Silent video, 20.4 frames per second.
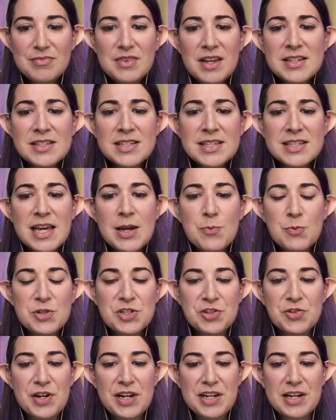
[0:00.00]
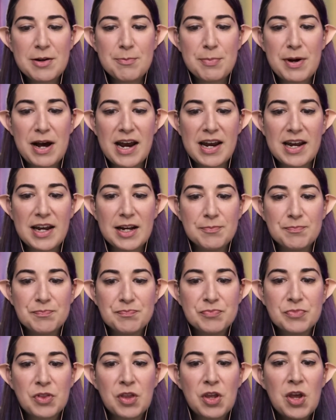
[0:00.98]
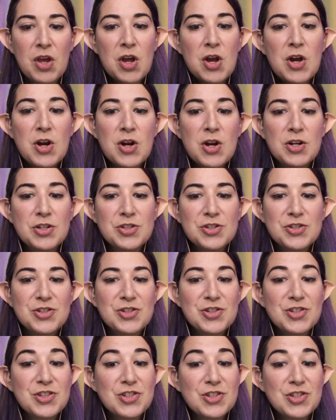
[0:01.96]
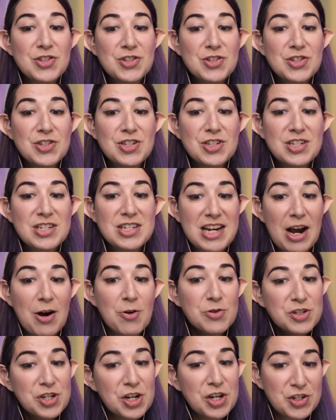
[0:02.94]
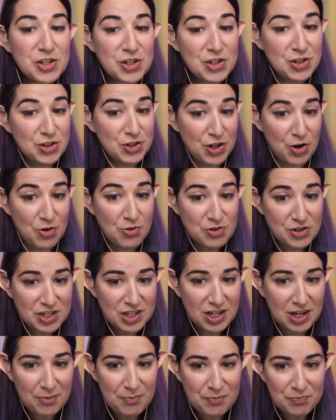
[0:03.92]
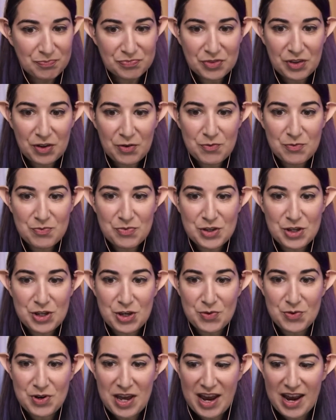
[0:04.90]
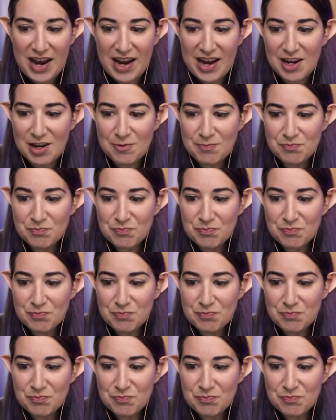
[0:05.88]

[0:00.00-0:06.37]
This game was created by Stout Stoat in the UK.